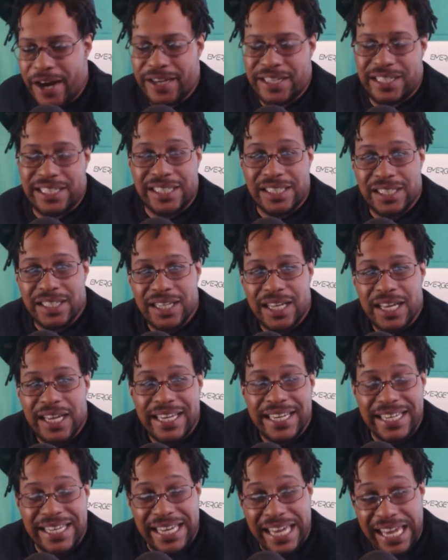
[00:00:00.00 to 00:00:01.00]
You
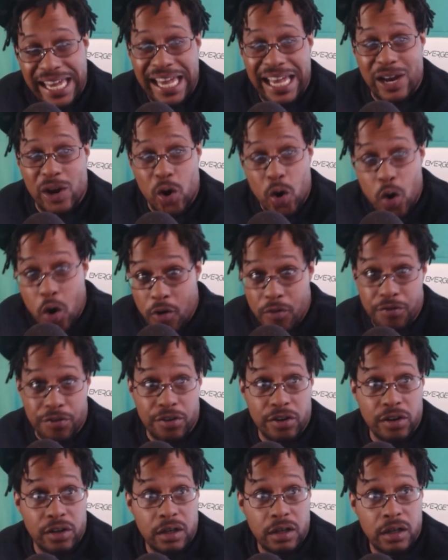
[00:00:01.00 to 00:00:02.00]
compared to
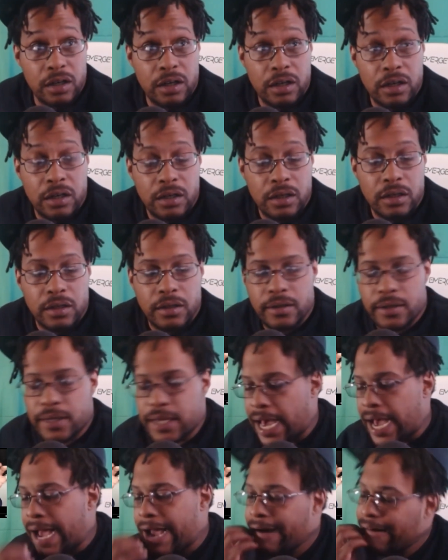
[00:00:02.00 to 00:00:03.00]
King Hoover?
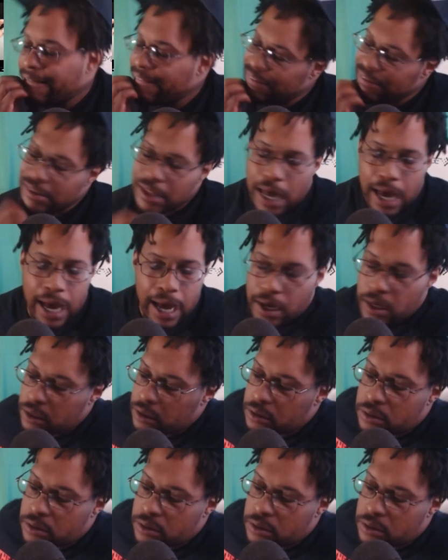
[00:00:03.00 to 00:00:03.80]
Nah.